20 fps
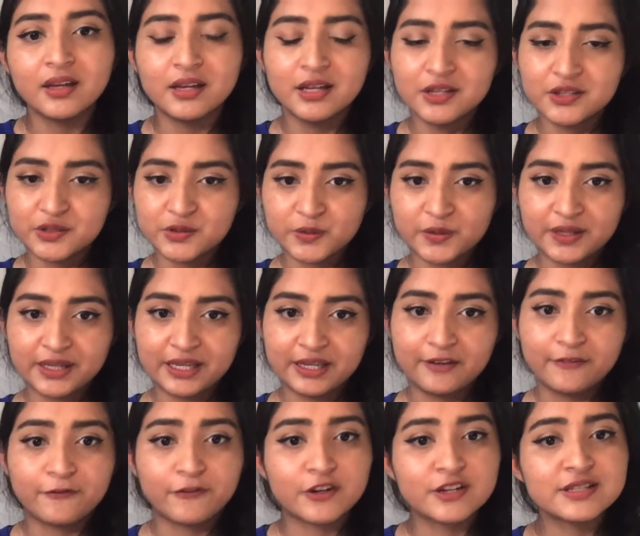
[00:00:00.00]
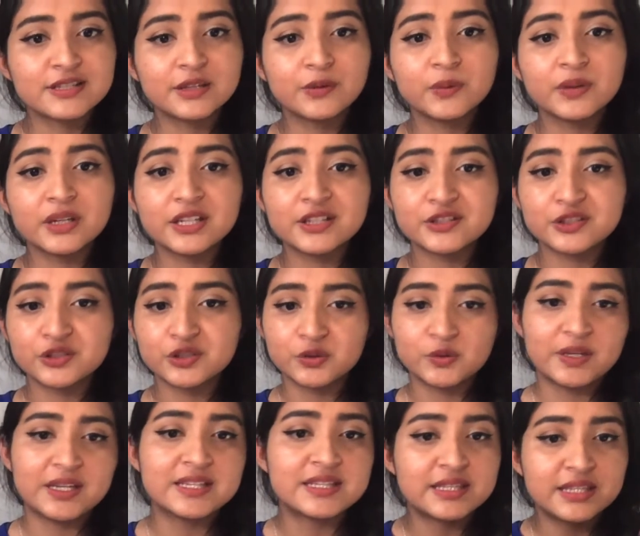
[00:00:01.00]
So again, first thing we need to do
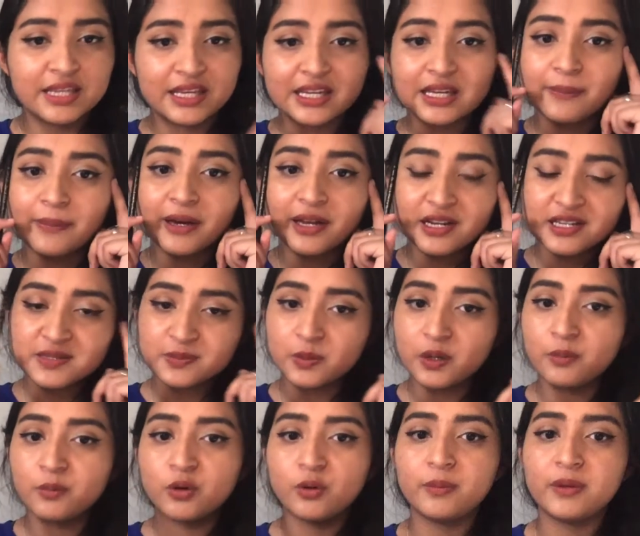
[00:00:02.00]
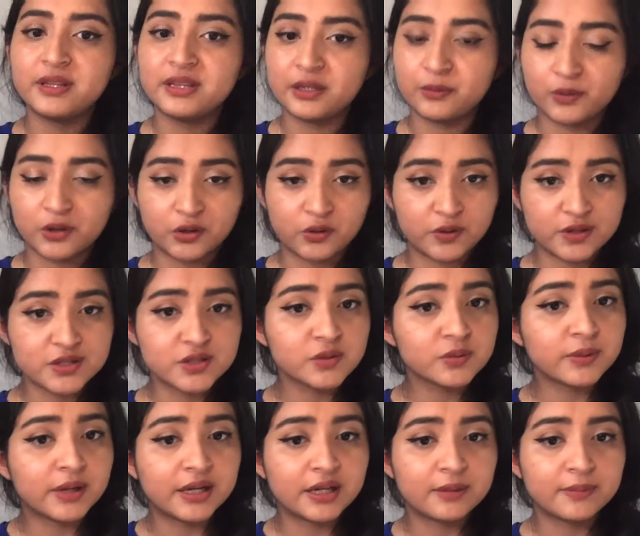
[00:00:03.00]
is think about a small moment that we're going to
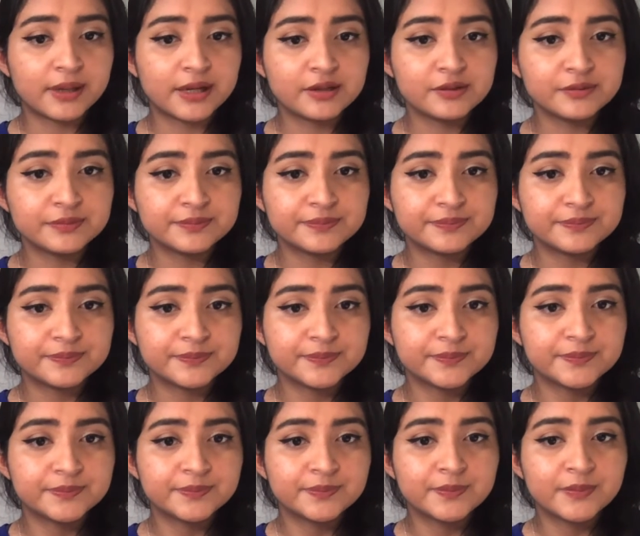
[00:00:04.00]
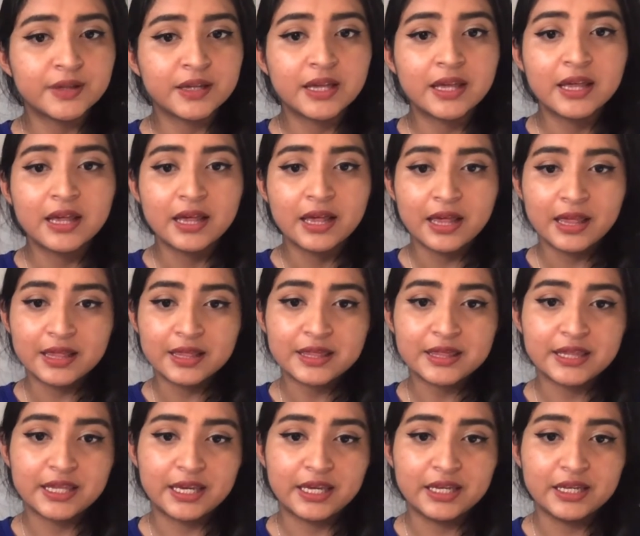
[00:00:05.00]
write about.
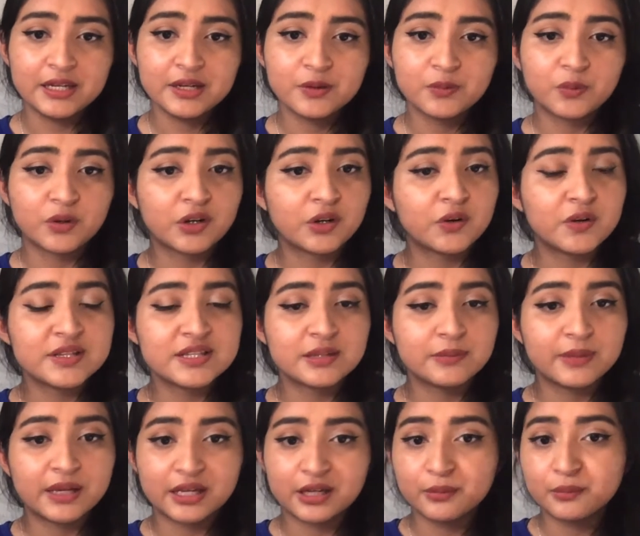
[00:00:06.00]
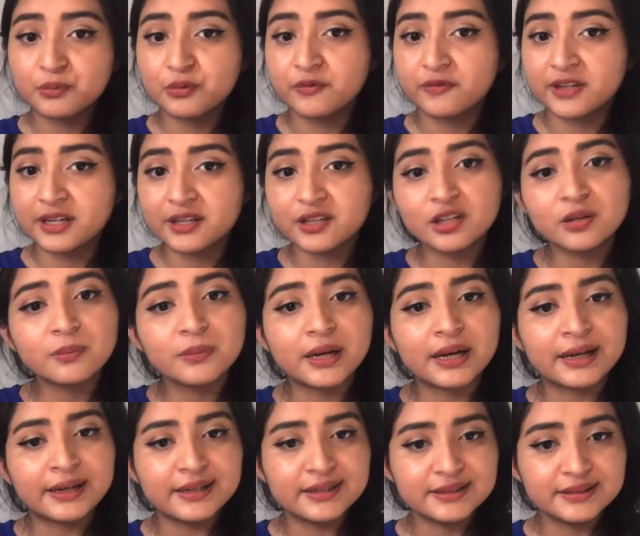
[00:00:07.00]
Then we're going to make a movie in our
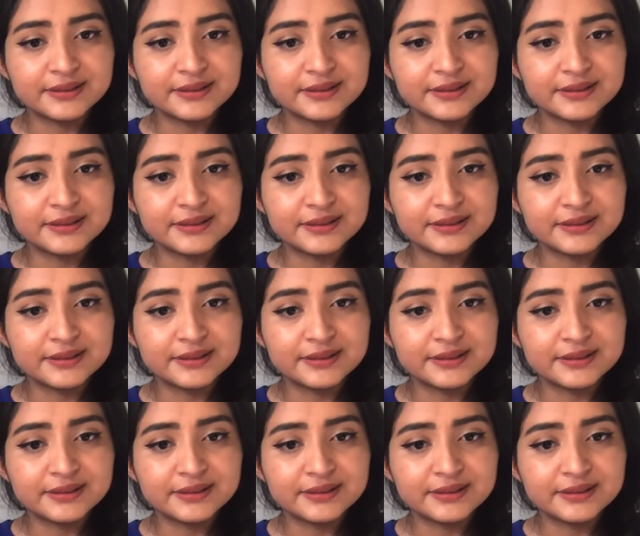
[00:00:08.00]
mind.